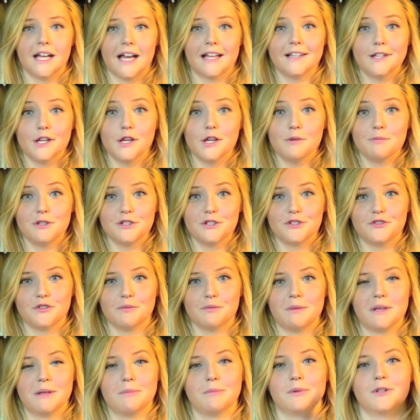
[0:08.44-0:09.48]
Hello
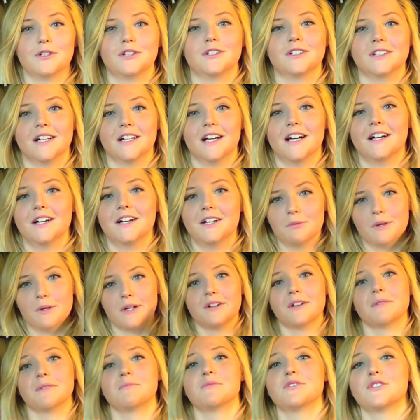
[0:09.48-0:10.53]
beautiful people,
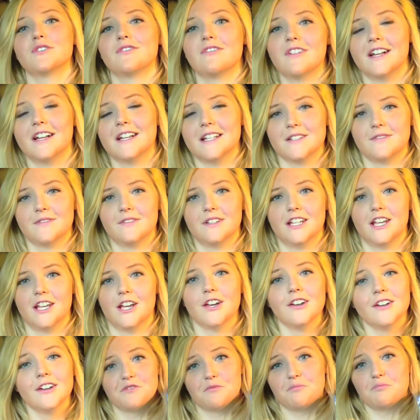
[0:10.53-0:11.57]
welcome to Friday's
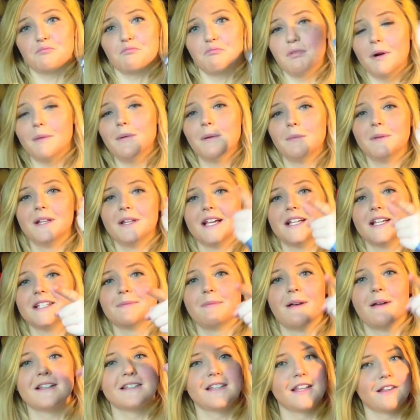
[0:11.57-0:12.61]
video. You're probably
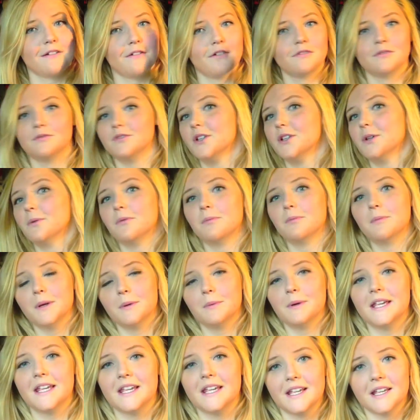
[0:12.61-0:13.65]
expecting a review of my
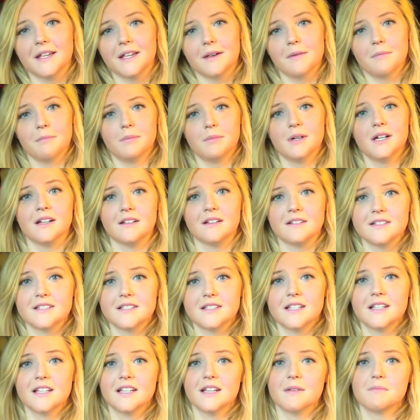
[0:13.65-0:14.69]
week,
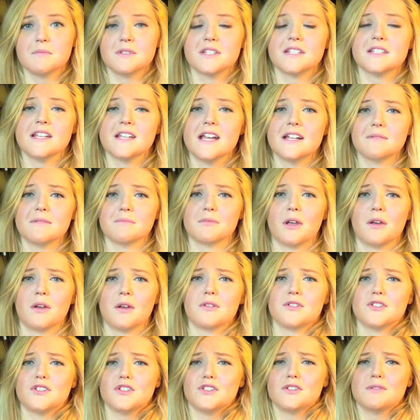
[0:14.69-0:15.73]
but instead I'm
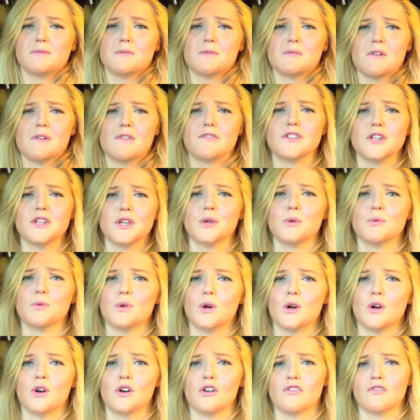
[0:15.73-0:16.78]
going to do a
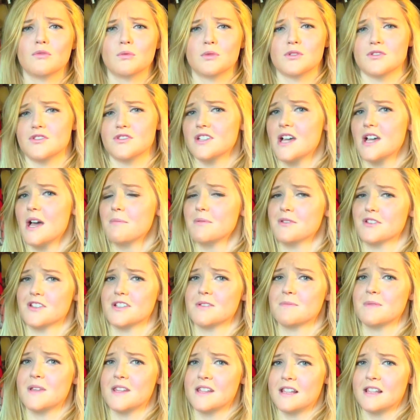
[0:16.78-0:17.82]
review of what's happened
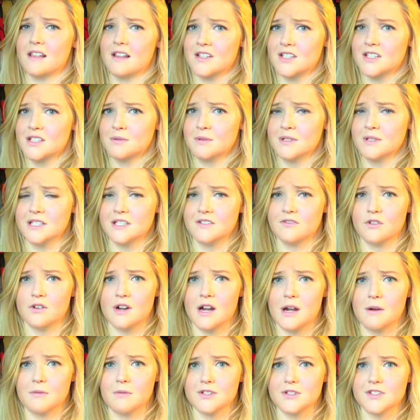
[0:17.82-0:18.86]
to me in the last
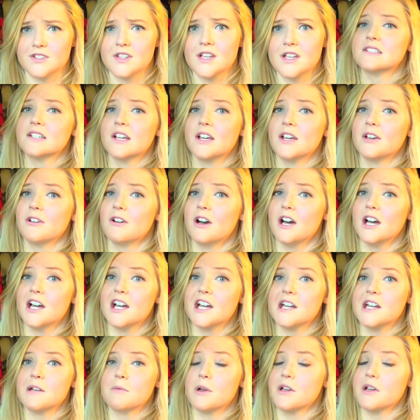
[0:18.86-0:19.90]
24 hours. So
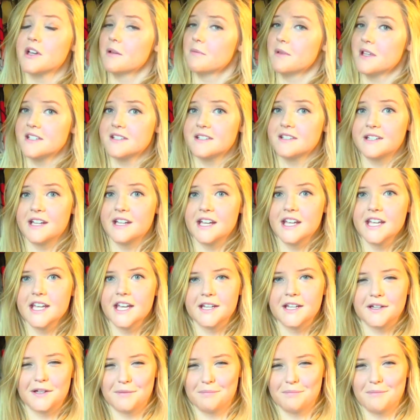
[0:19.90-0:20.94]
I woke up yesterday
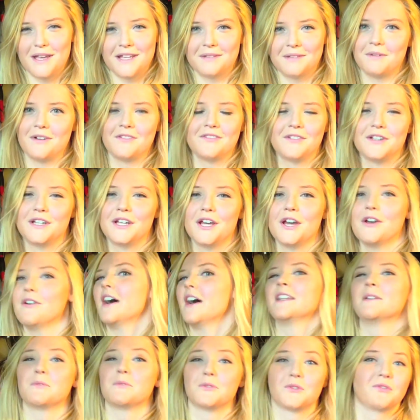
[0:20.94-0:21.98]
and I made my video
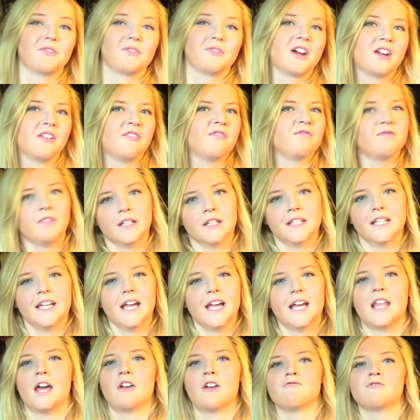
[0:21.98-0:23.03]
and it was very
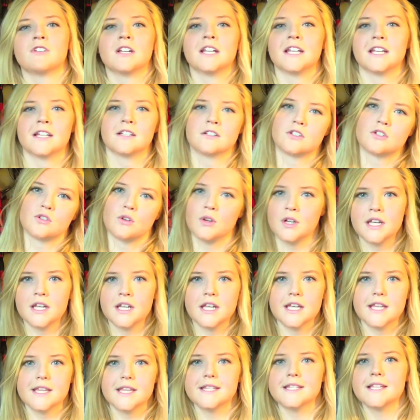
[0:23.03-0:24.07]
funny and I really
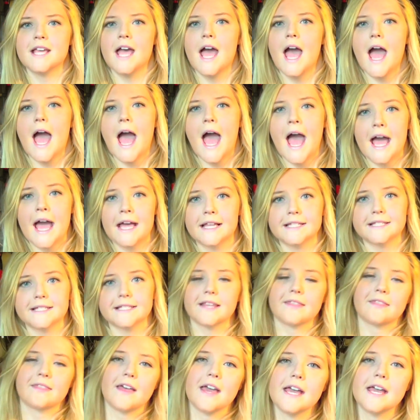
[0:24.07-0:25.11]
enjoyed it.
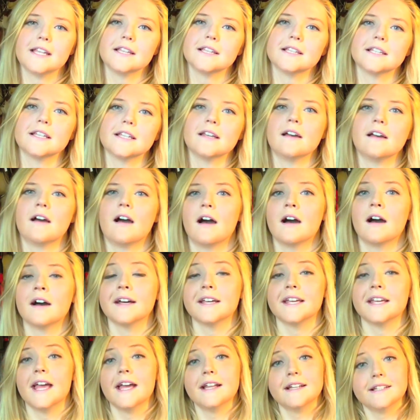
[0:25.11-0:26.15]
And then
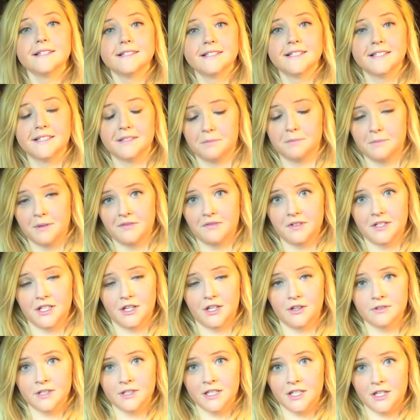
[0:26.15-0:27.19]
I edited my
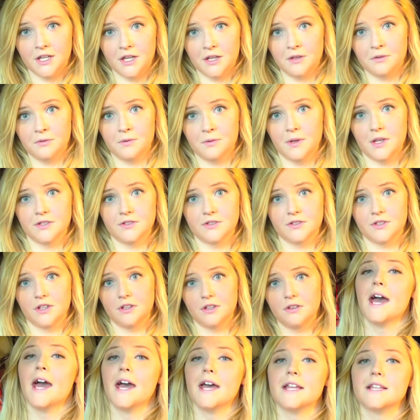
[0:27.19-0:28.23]
video like I always
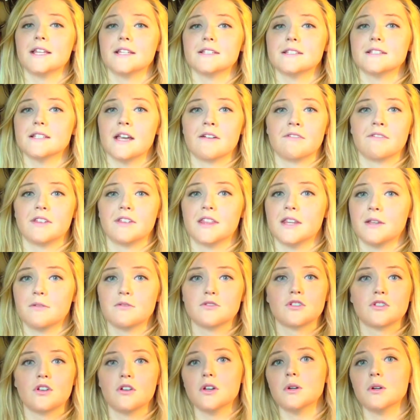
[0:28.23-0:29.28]
do and everything
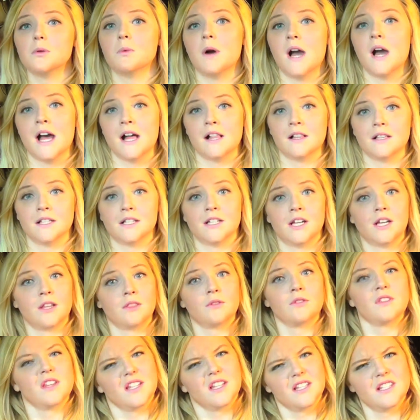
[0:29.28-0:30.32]
was going well and I
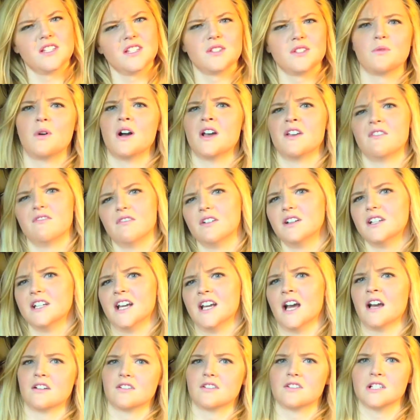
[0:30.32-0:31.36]
thought this is quite
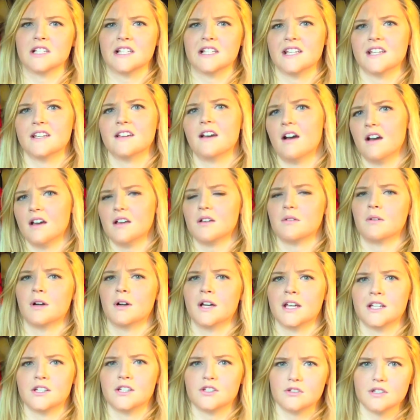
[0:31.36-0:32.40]
funny actually, I
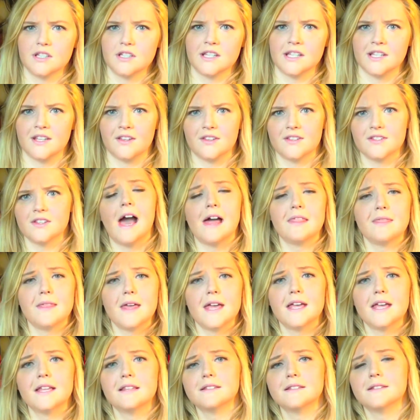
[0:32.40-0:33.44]
quite enjoy this. And
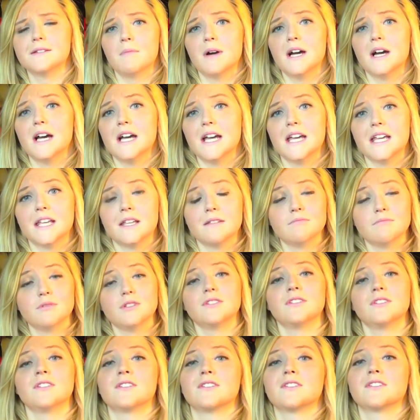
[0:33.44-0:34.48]
then my
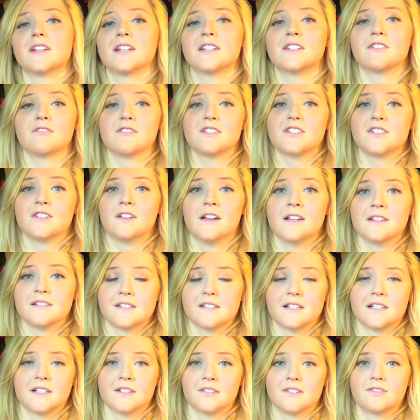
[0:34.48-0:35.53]
computer decided to restart
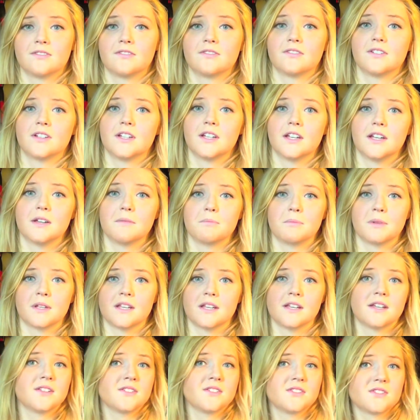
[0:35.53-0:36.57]
itself.
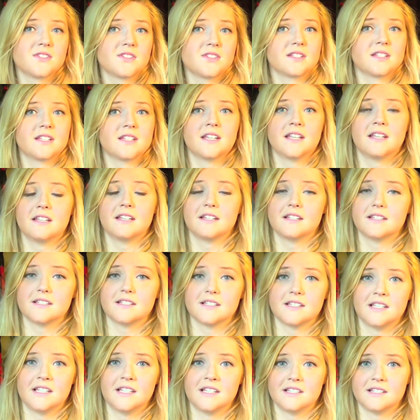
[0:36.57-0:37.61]
Because
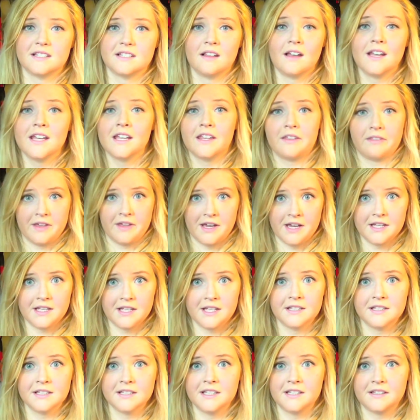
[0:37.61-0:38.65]
it is like that
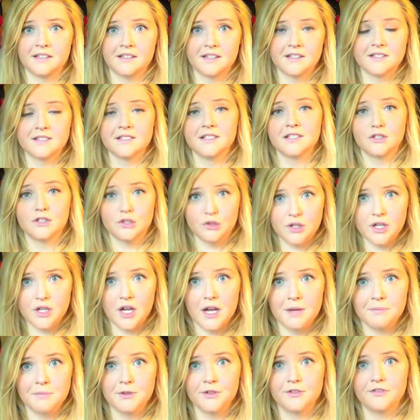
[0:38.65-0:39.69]
and it doesn't enjoy
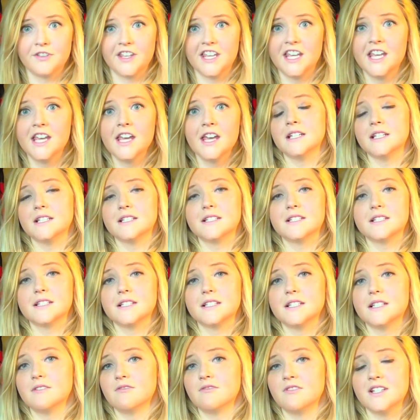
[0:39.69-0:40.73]
iMovie, it
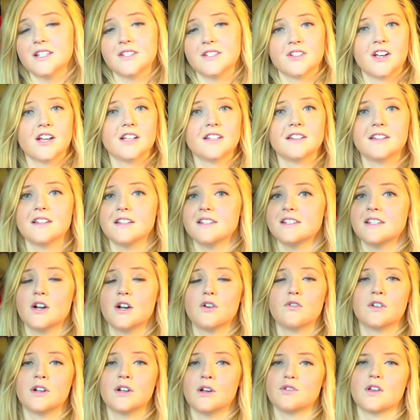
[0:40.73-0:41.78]
restarted
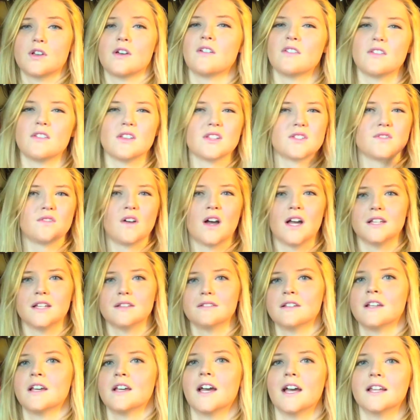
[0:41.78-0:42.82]
itself and I was like, oh, that's
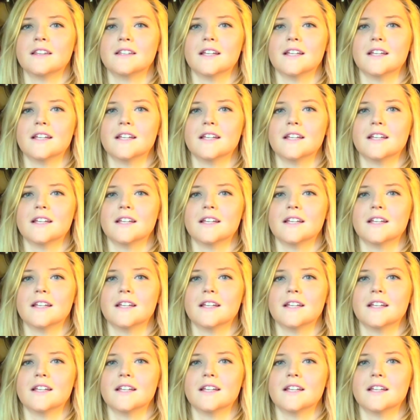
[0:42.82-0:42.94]
fine.